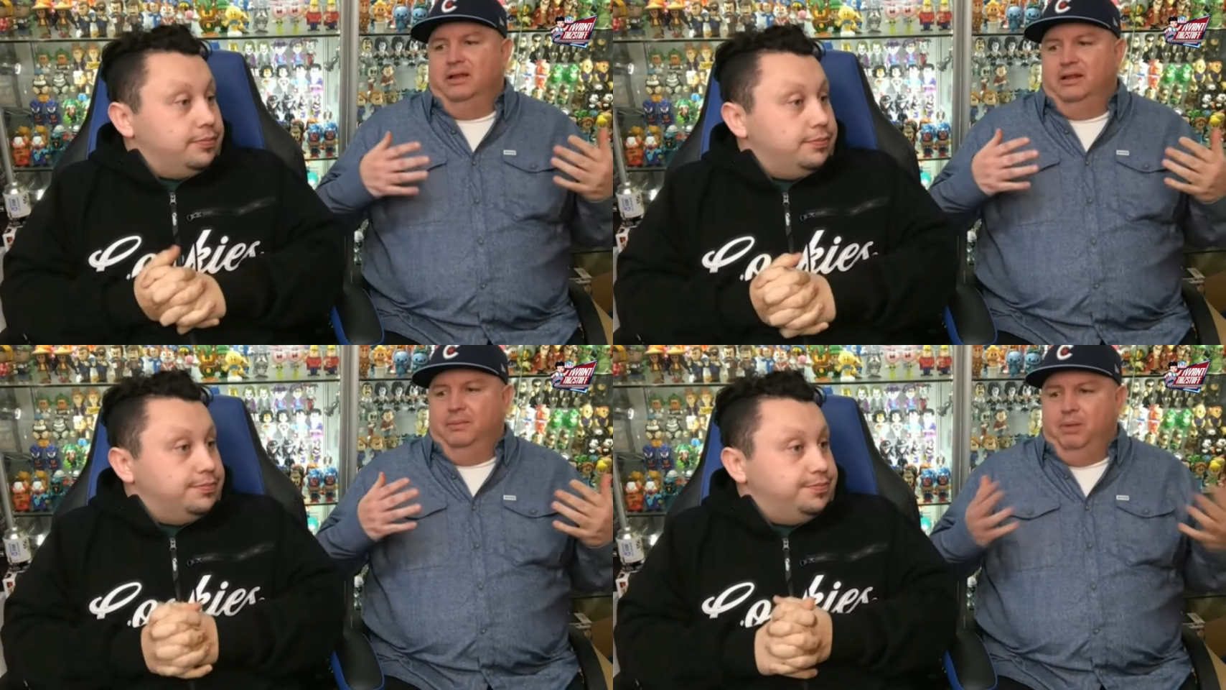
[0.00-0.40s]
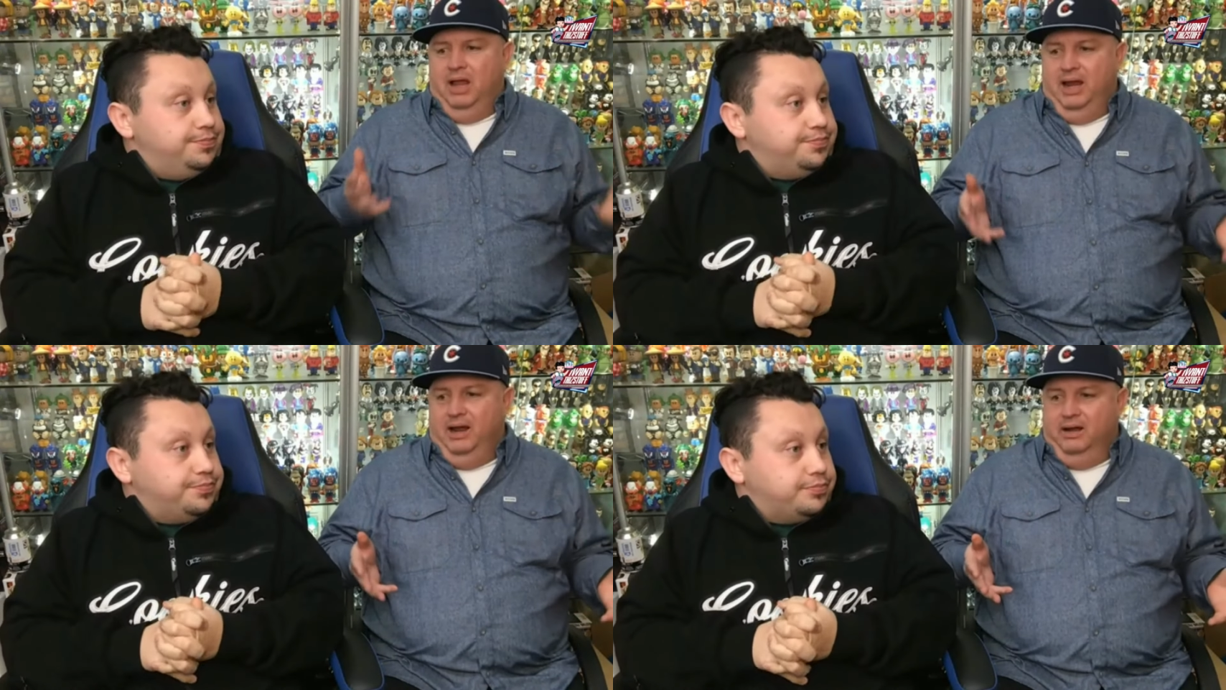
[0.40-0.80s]
Speaker 1: that they plan
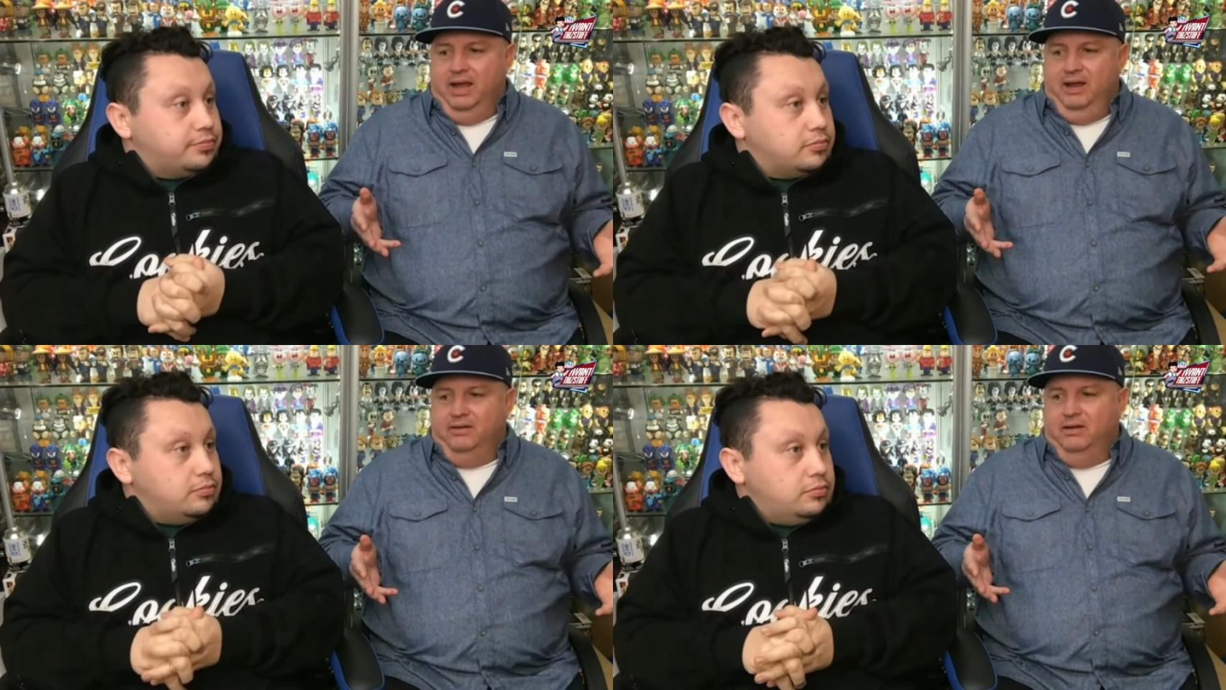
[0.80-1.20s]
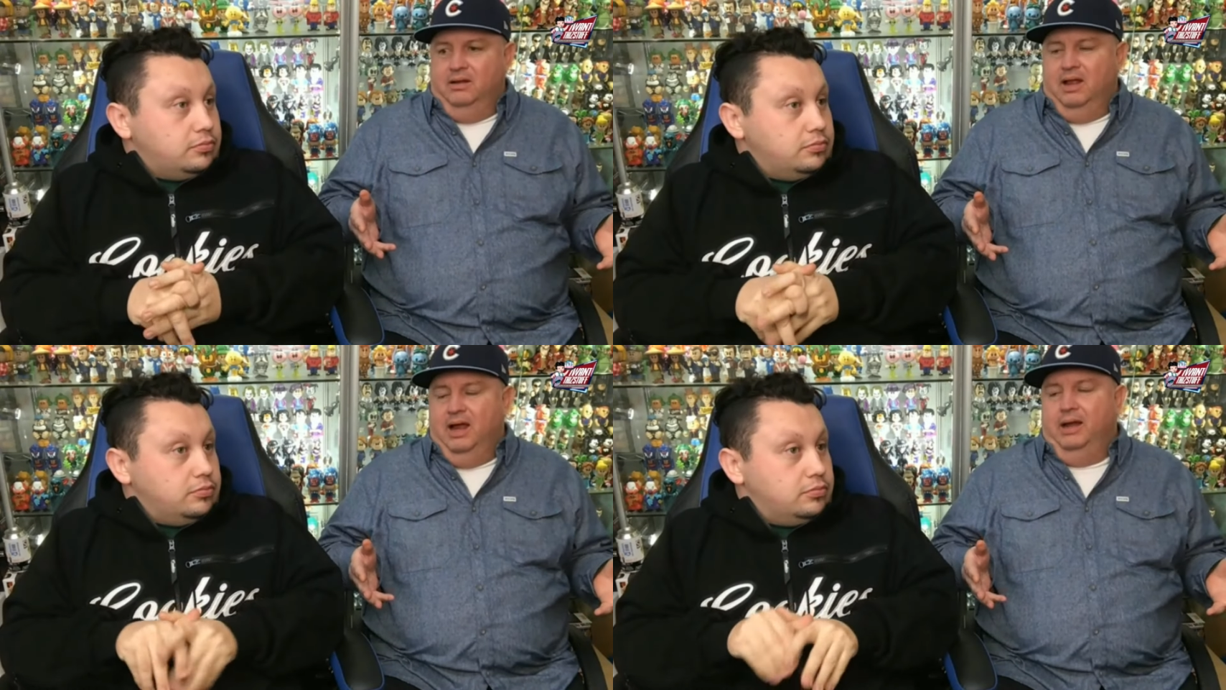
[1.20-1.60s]
on canceling the
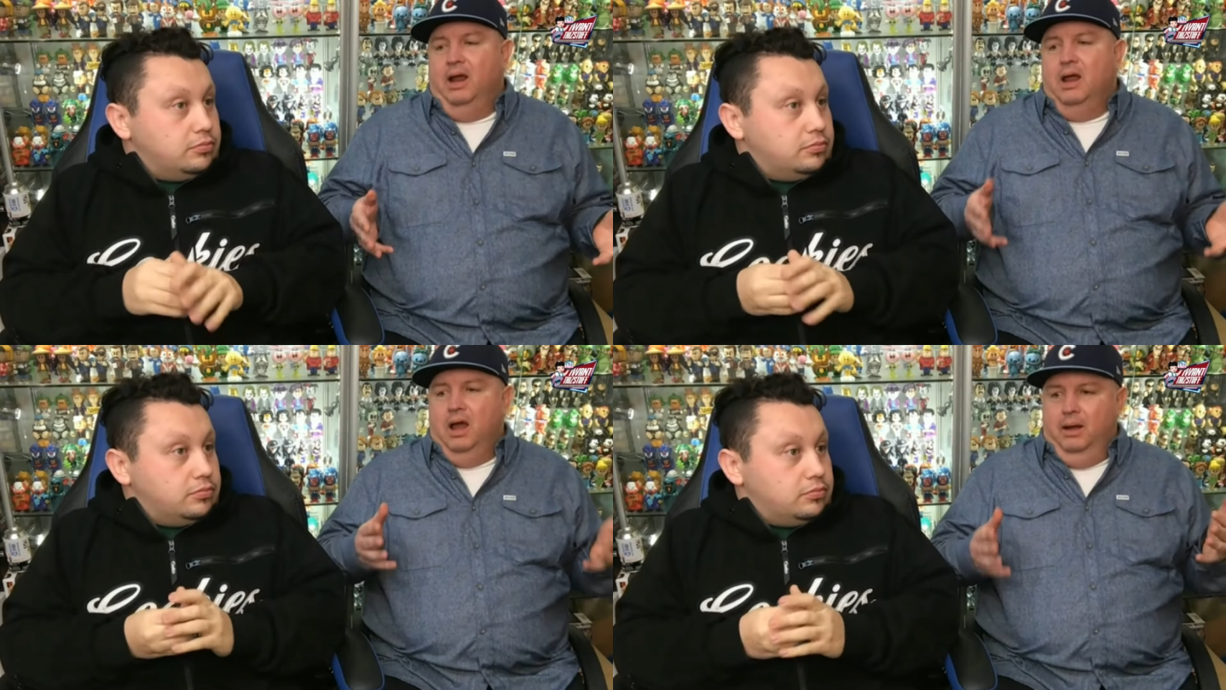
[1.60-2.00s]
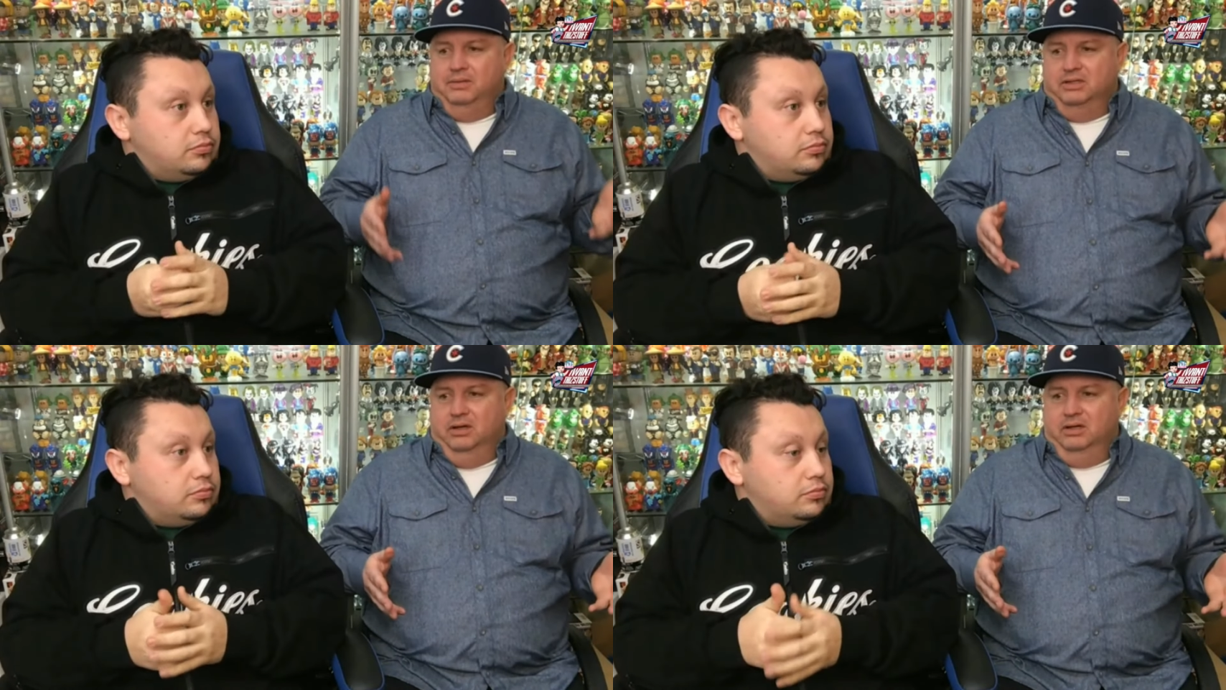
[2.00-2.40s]
line. I'm just
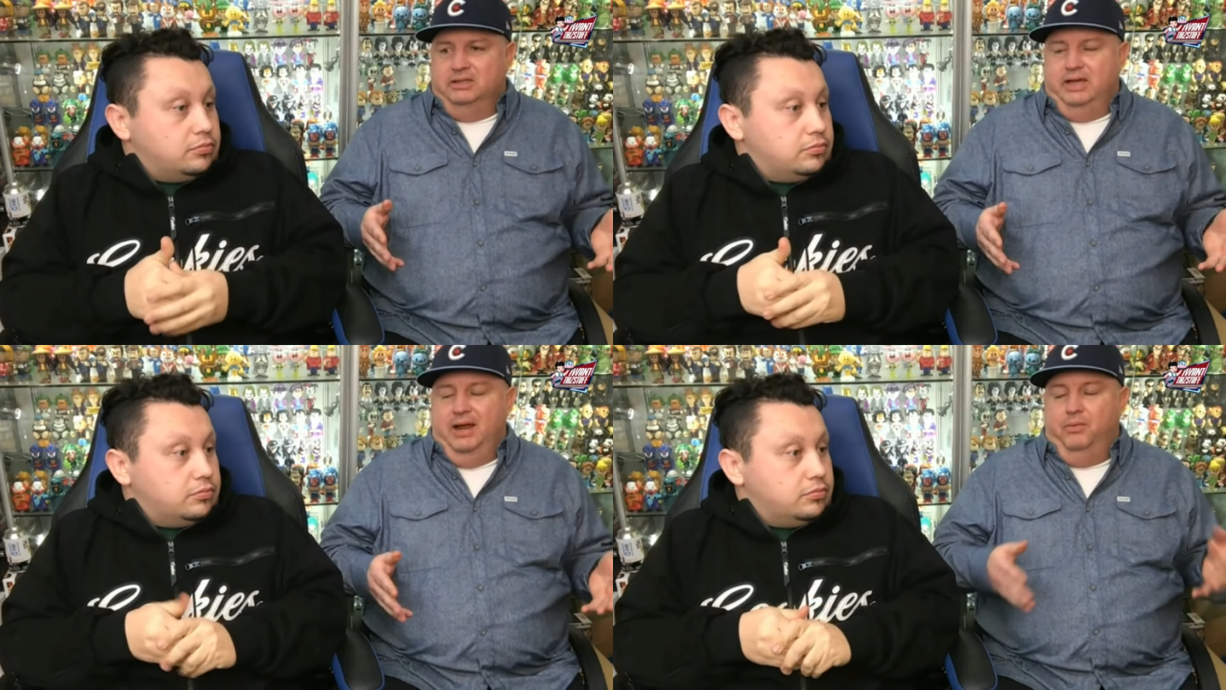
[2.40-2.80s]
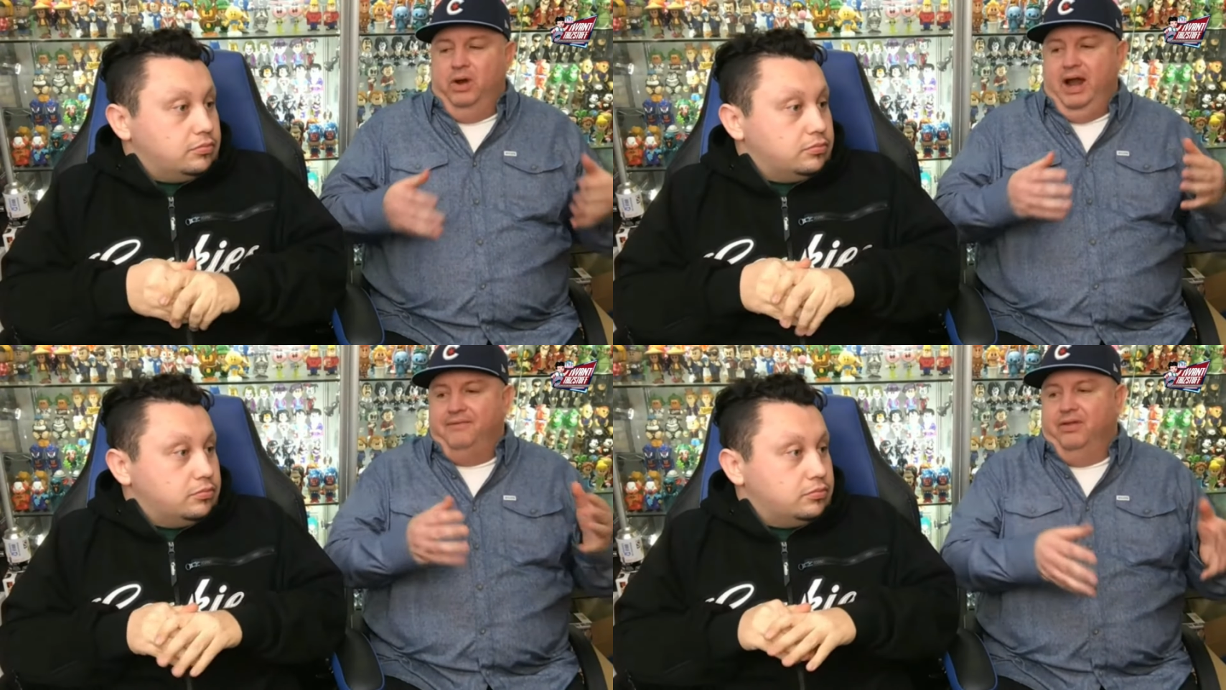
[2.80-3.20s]
going to say
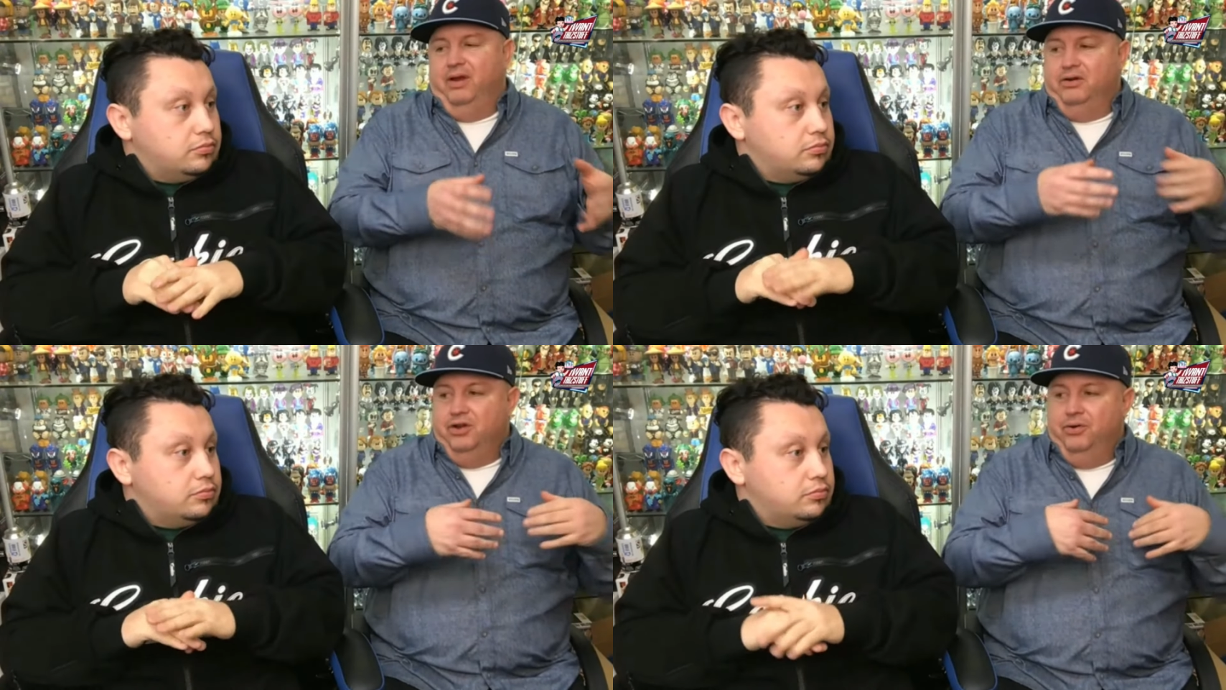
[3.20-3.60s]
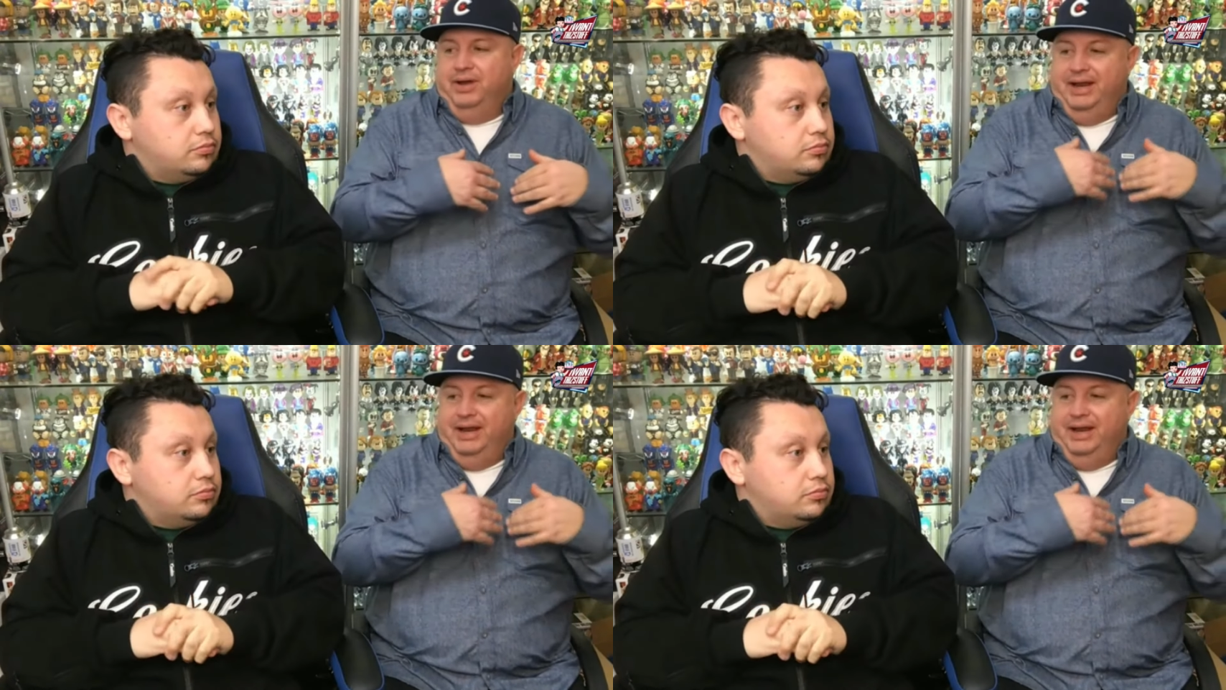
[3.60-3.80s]
whatever they're doing